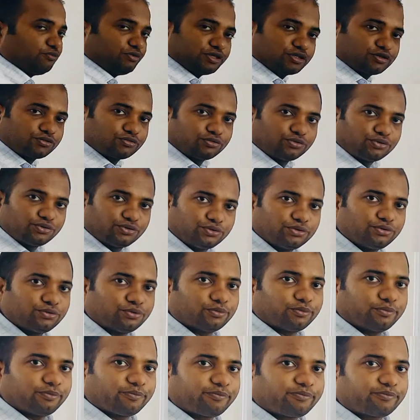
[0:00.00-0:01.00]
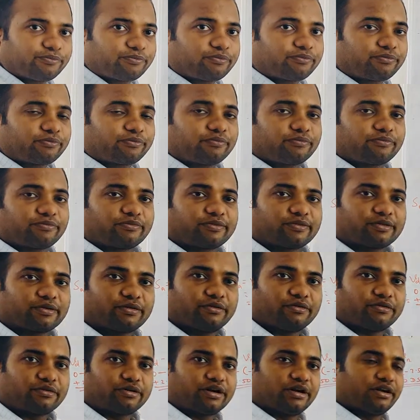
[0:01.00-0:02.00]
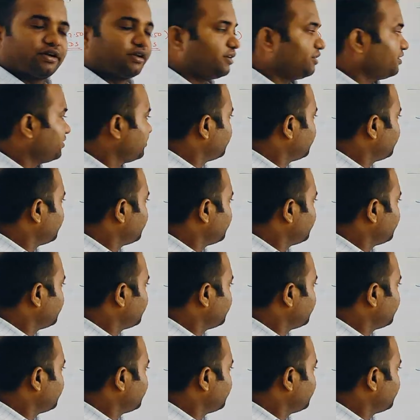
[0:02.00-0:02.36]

we should do, okay,